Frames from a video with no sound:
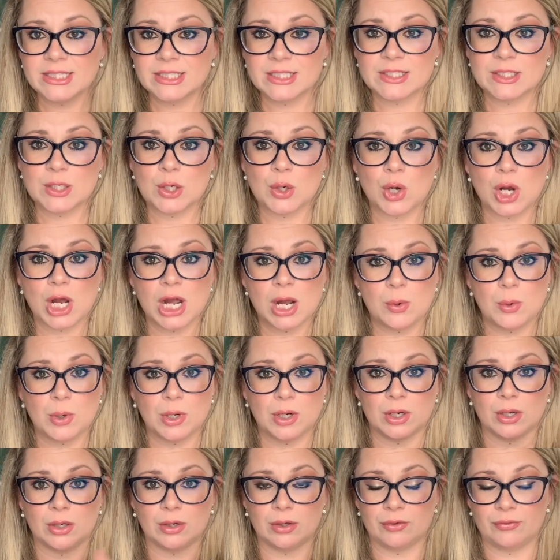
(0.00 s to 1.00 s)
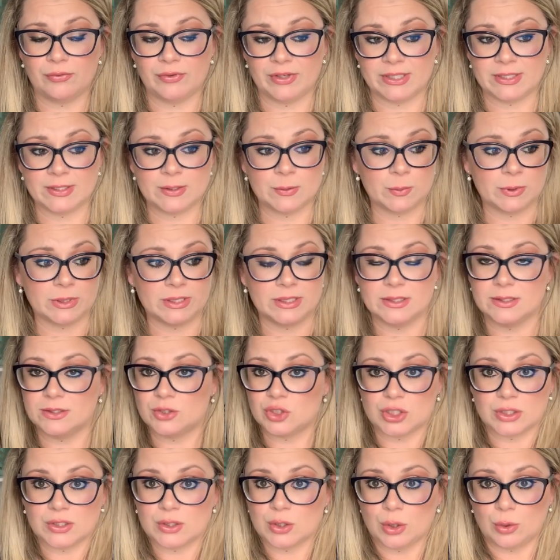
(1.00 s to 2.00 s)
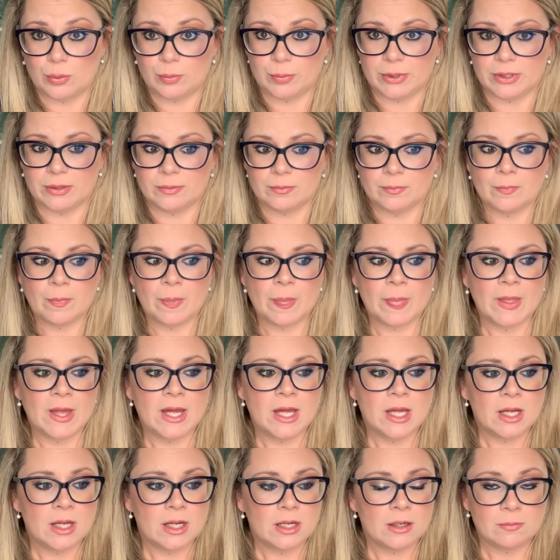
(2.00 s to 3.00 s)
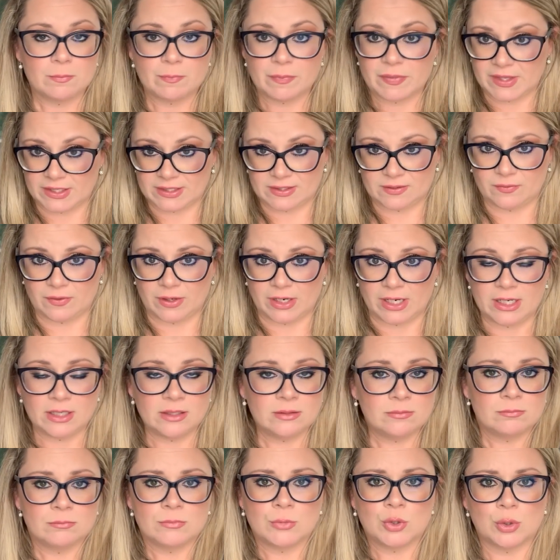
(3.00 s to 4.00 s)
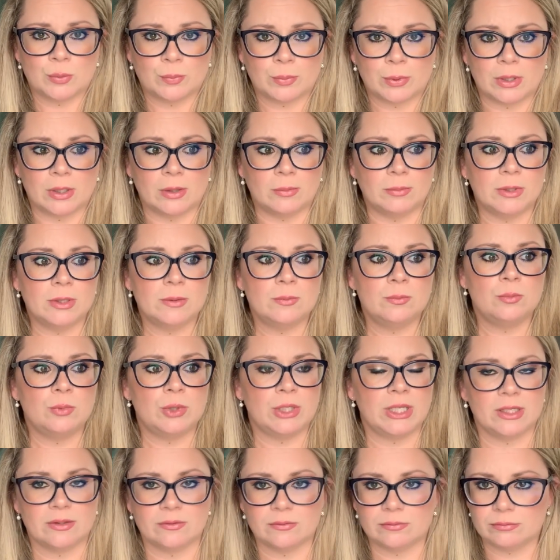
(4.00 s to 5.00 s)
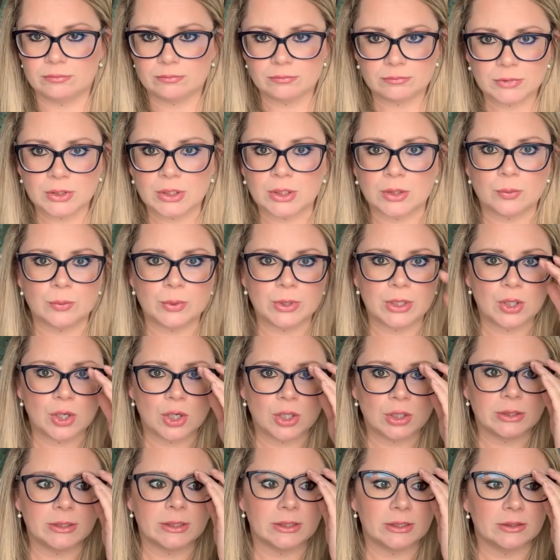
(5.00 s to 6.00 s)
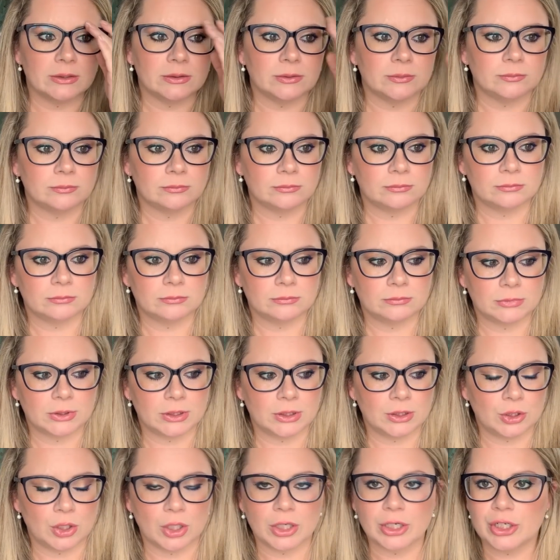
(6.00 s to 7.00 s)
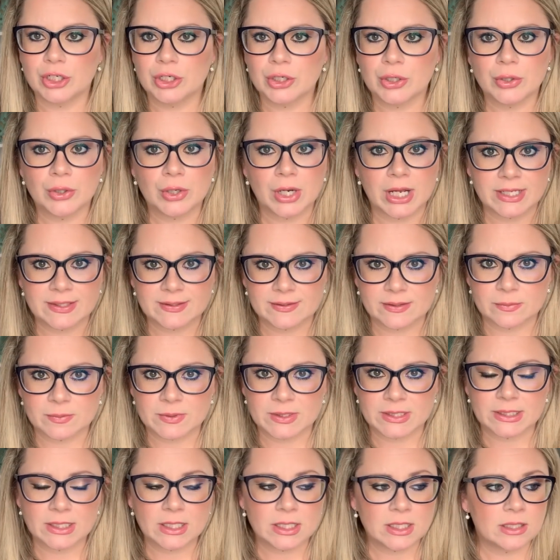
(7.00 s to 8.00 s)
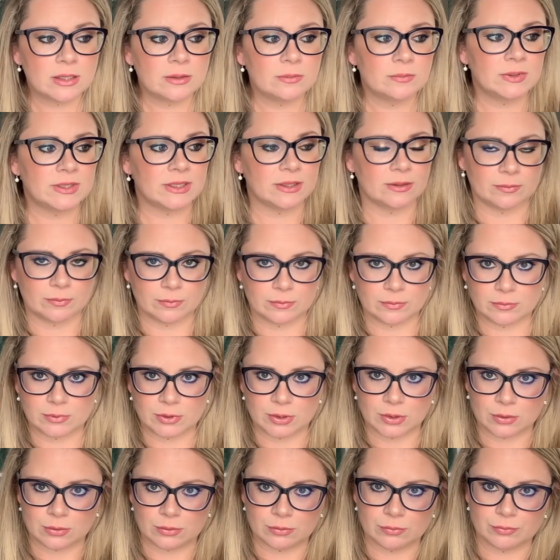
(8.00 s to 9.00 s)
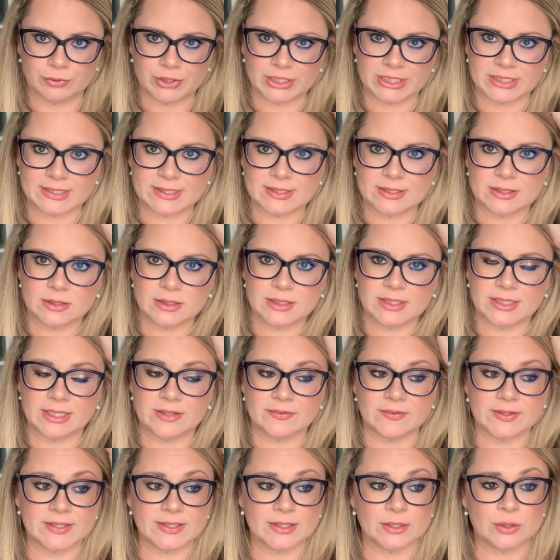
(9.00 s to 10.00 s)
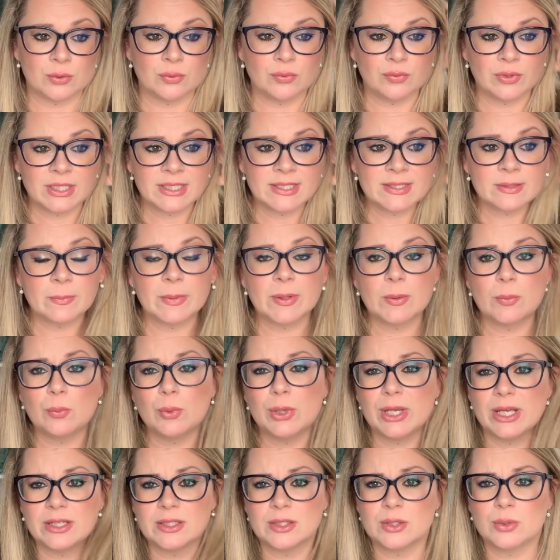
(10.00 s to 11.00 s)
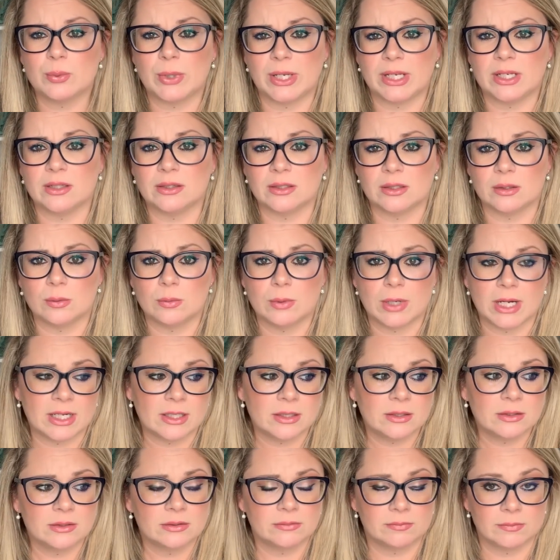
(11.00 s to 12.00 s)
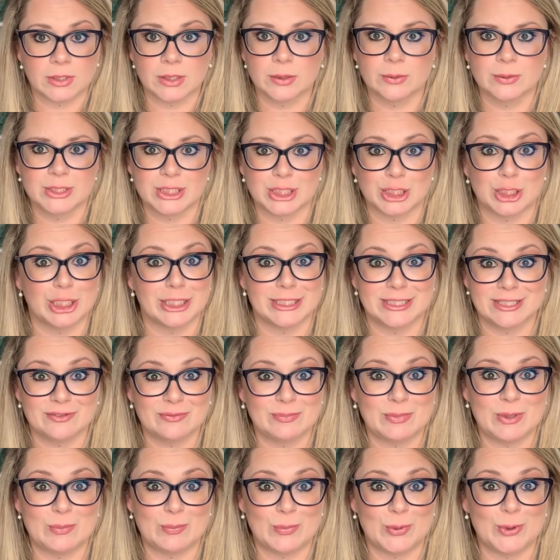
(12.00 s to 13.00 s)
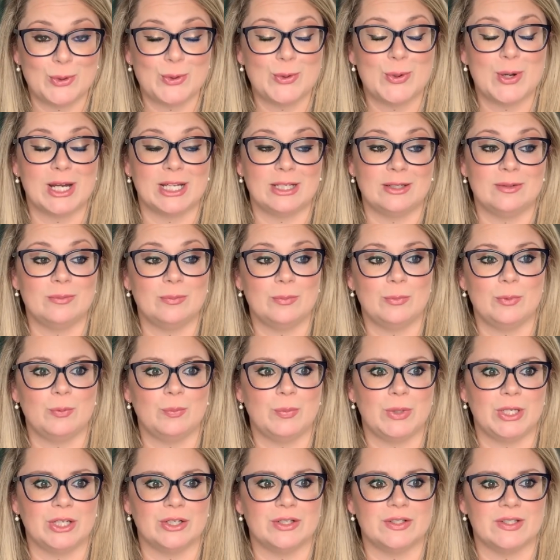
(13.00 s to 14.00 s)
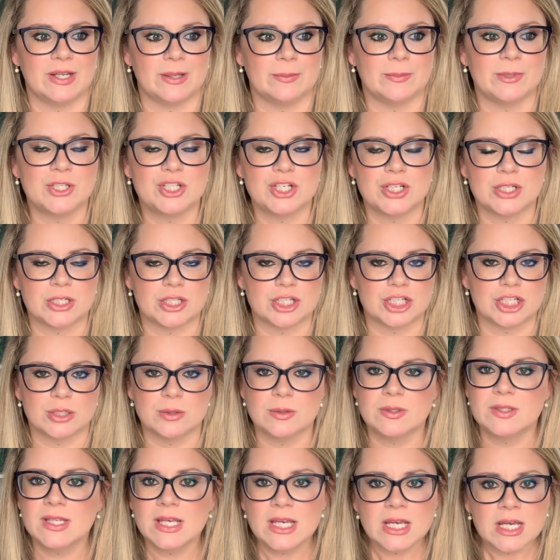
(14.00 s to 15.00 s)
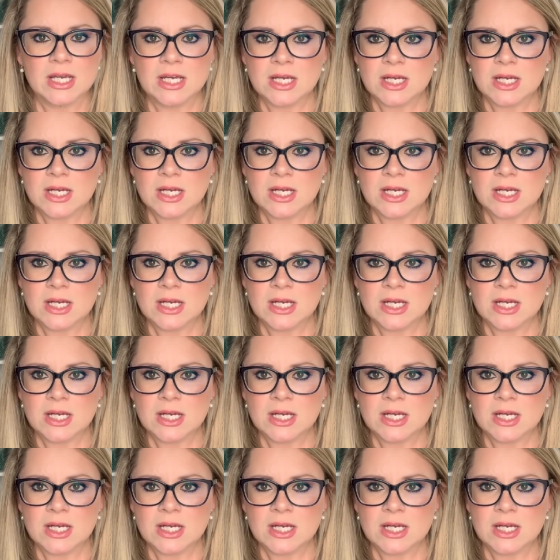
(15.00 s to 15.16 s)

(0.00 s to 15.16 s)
so our fence was just open. That's fine, no problem. We have, we called a gardener, asked him to come to, to give us a new fence, but we had to wait a little while. There was lots of people who had bigger damage and issues.